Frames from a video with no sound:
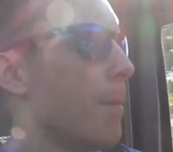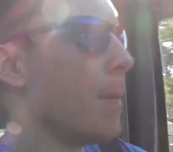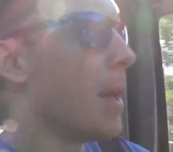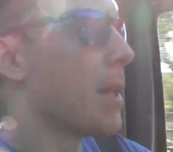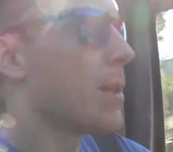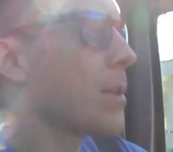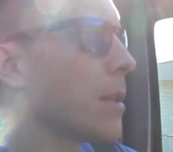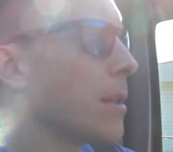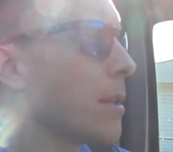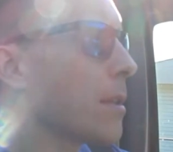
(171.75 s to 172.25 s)

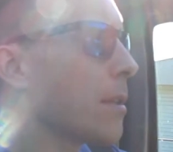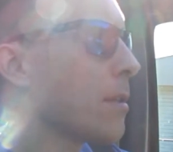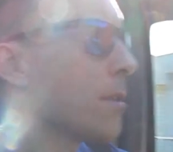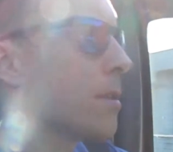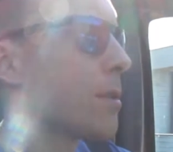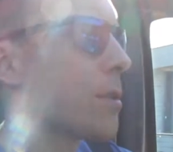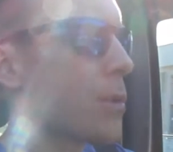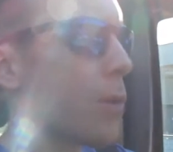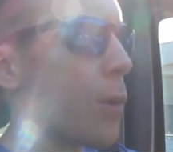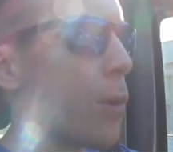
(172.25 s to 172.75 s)
mentioned
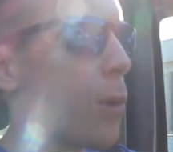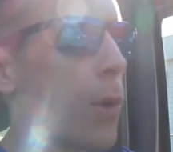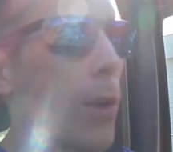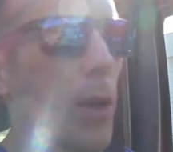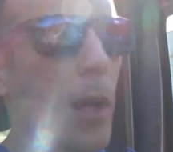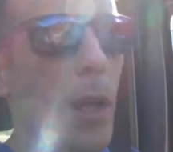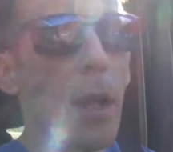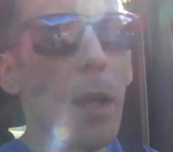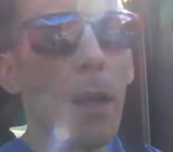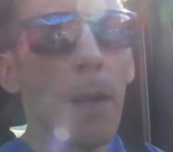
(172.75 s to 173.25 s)

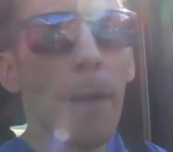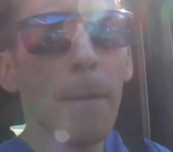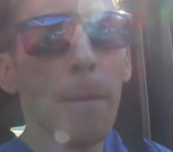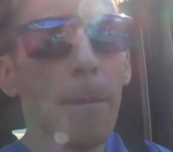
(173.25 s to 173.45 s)
Story